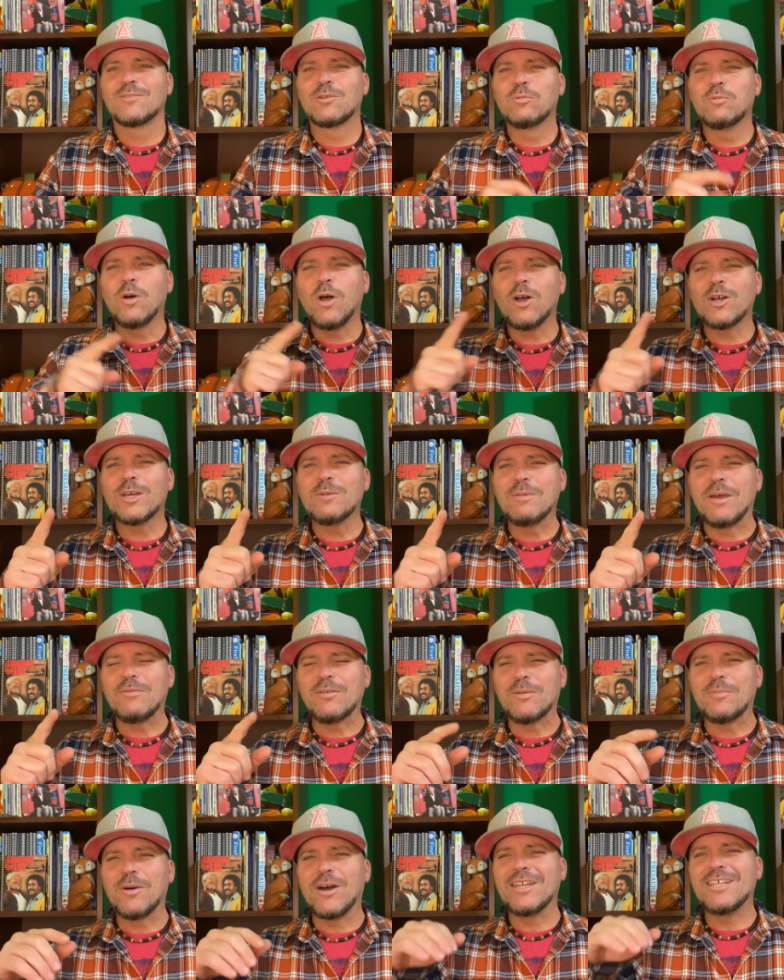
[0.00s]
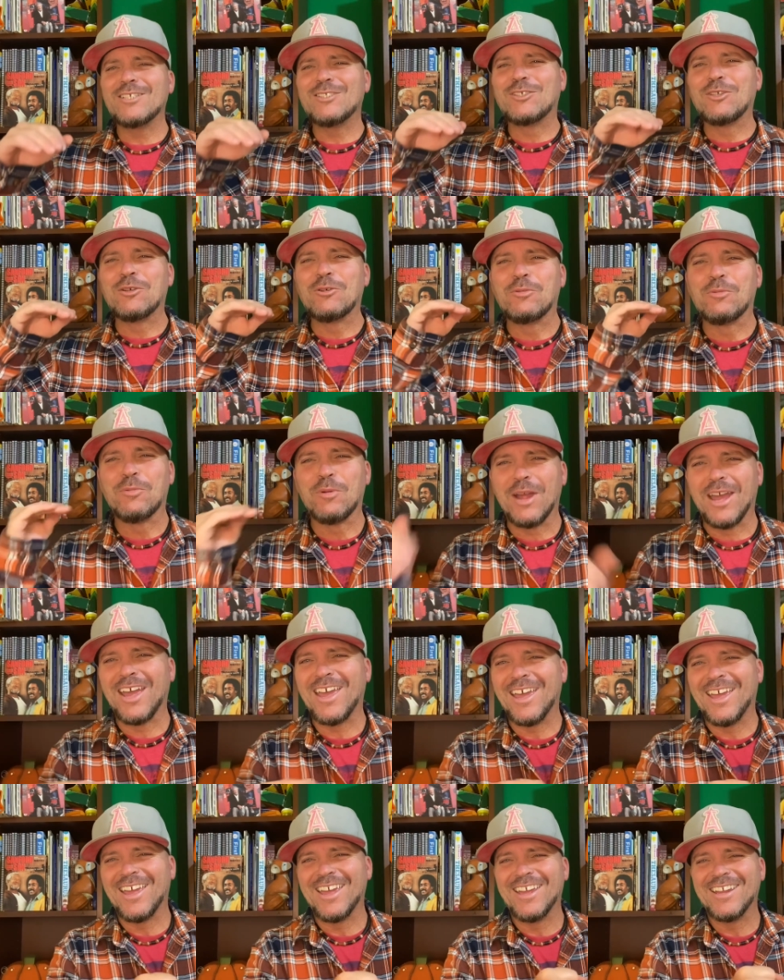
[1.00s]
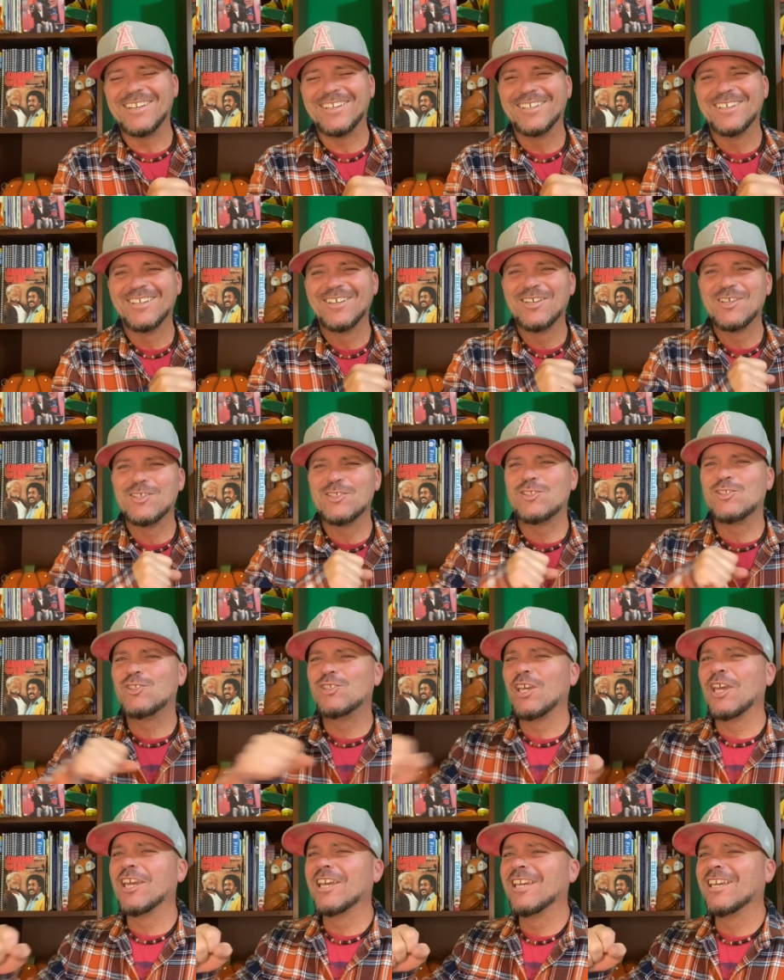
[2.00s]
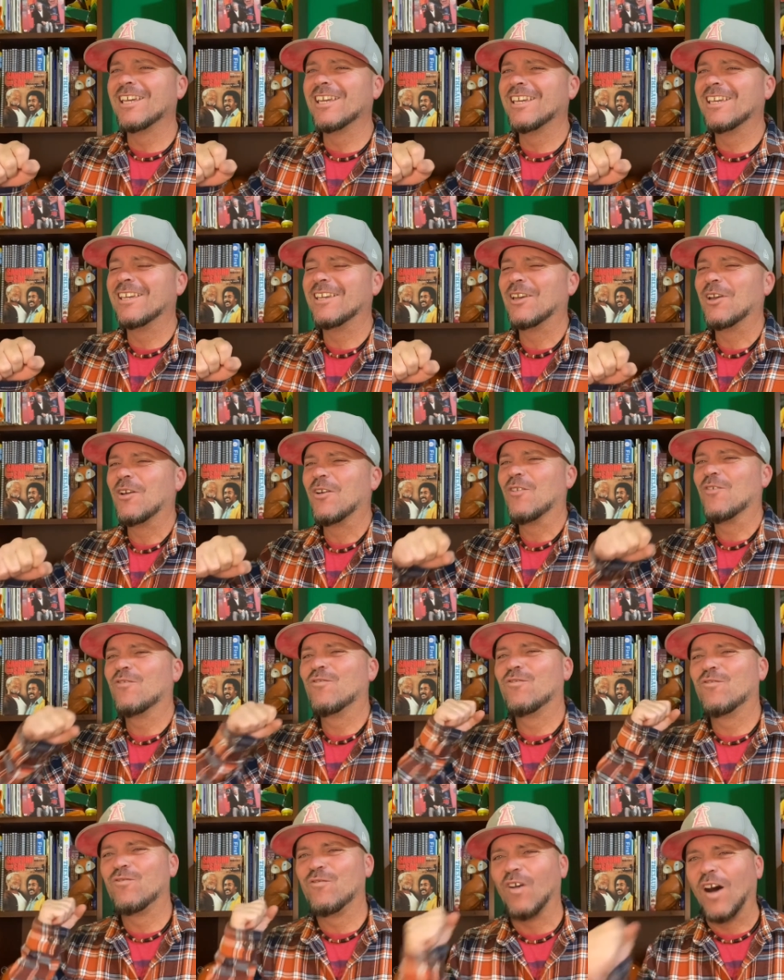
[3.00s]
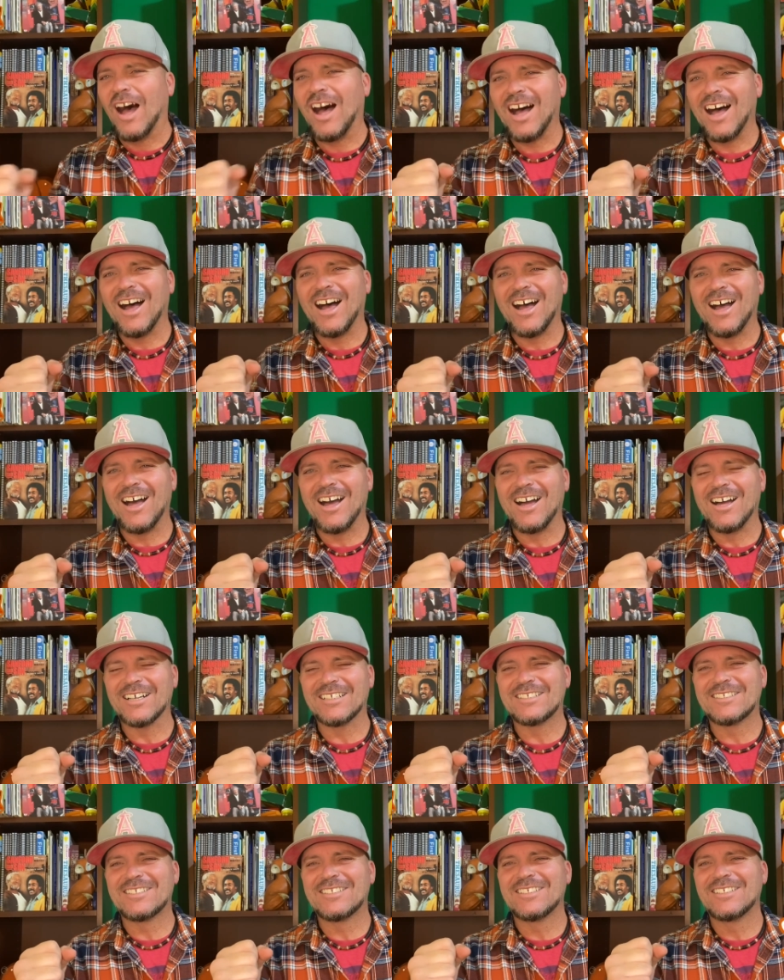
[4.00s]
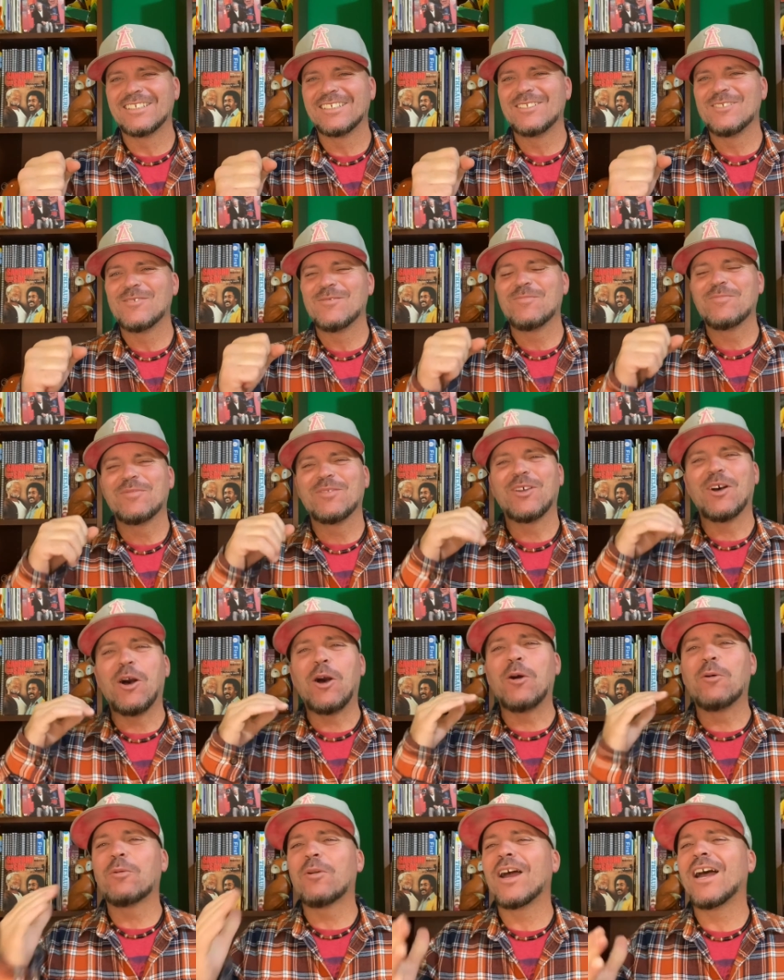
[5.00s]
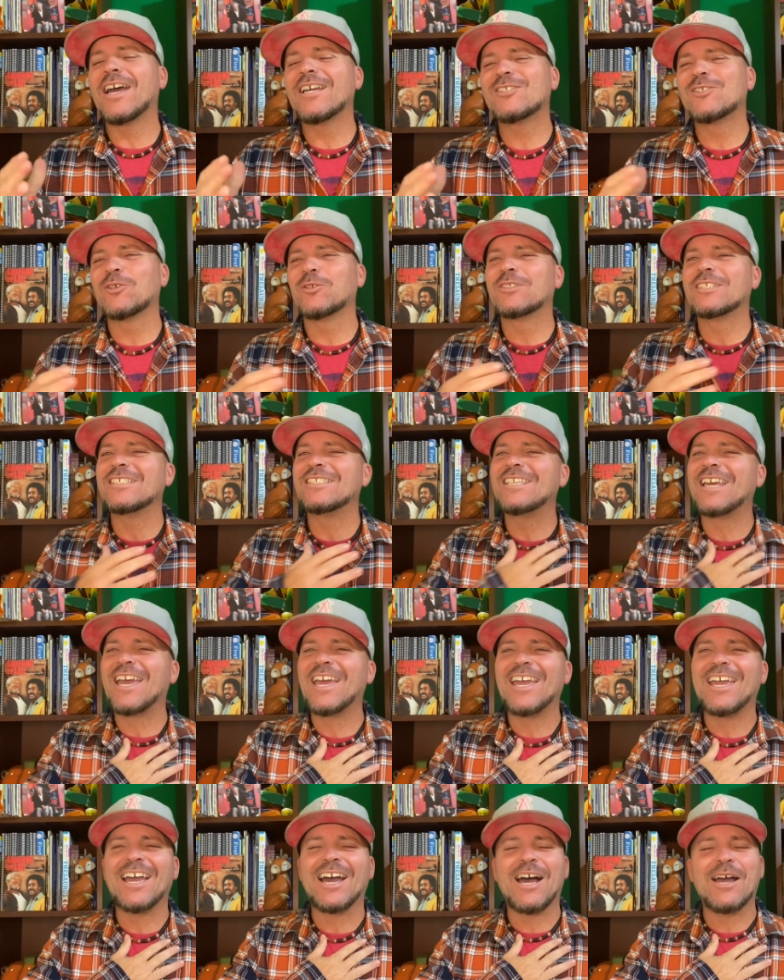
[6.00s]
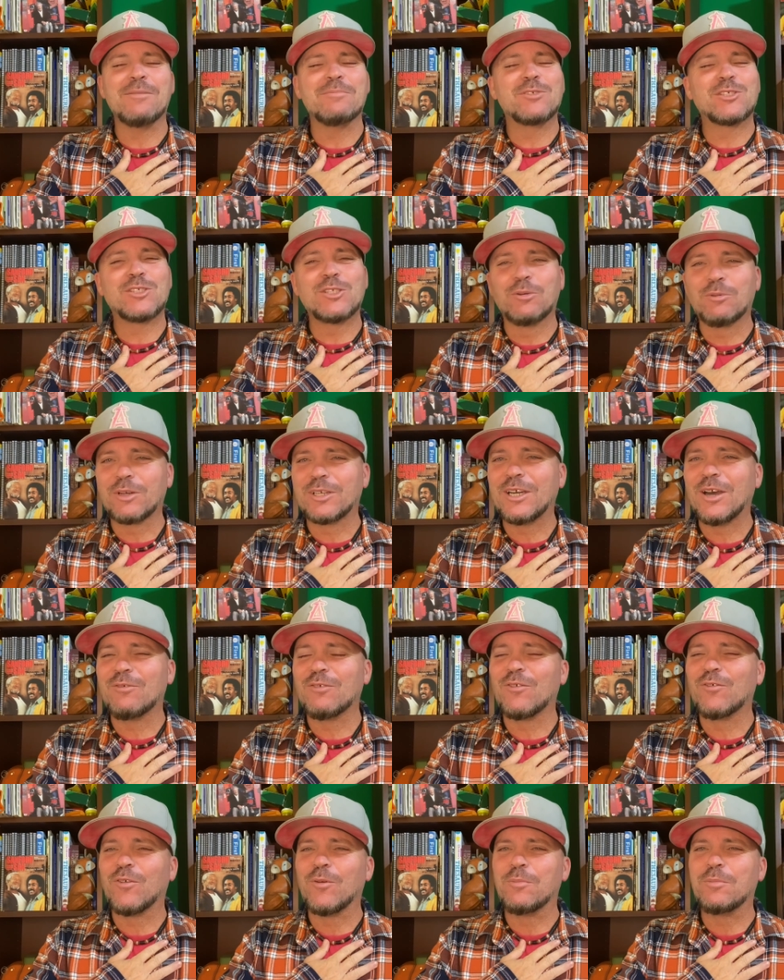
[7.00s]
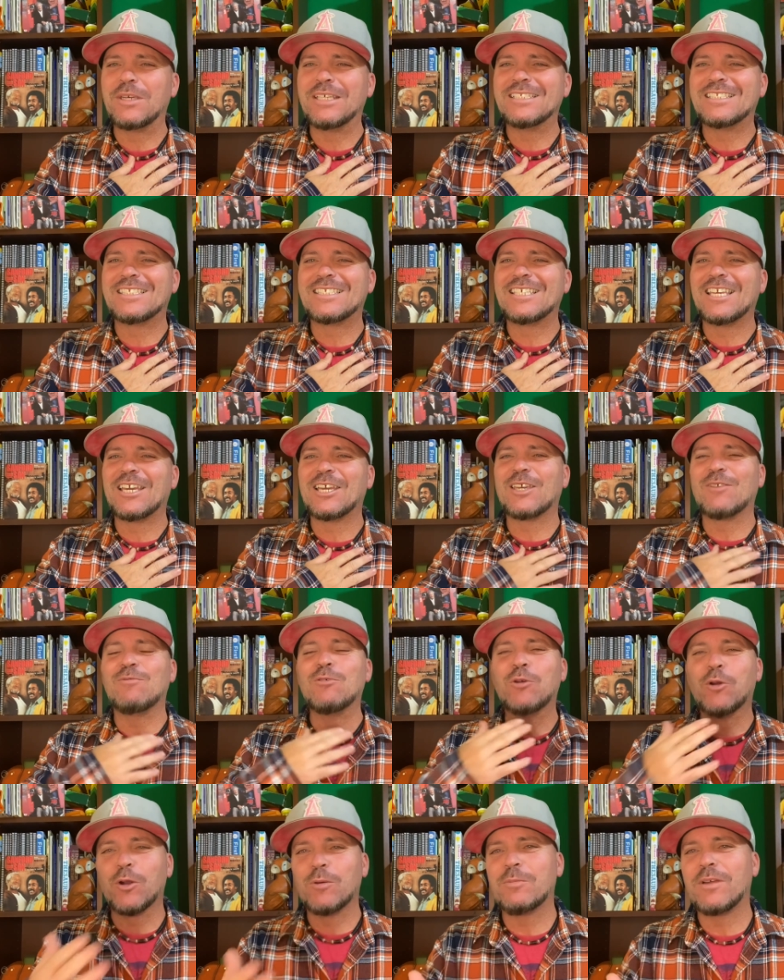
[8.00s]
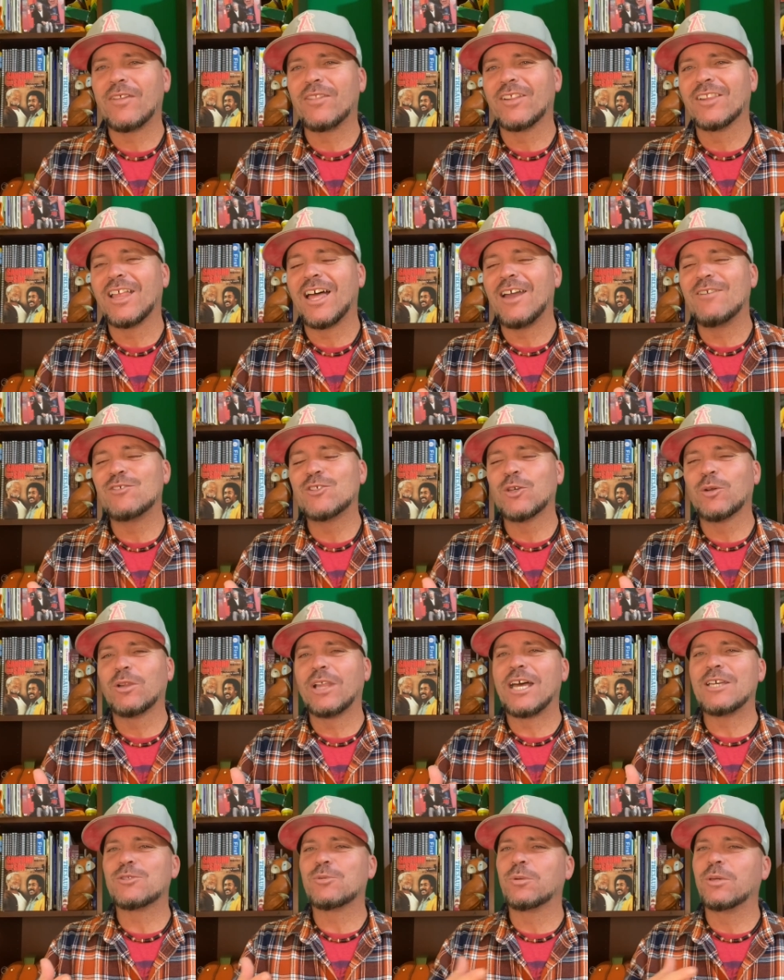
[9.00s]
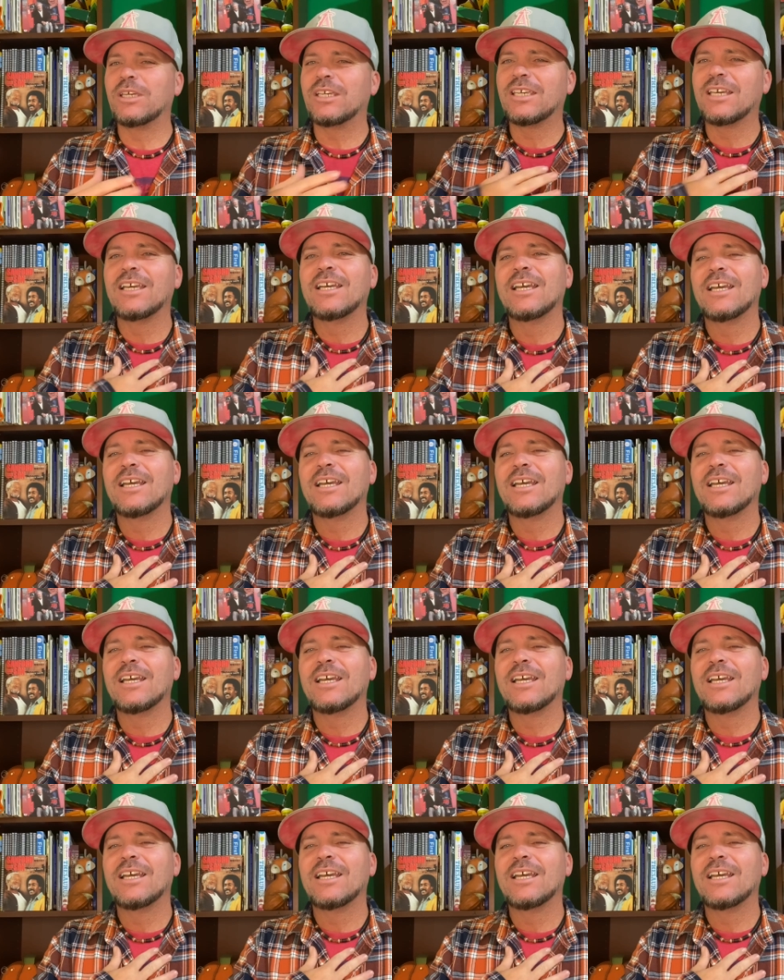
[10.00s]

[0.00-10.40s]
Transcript: Welcome everybody to Red G. Foxx. All right, so today I'm still recovering from being sick. If you heard me on the live show last week,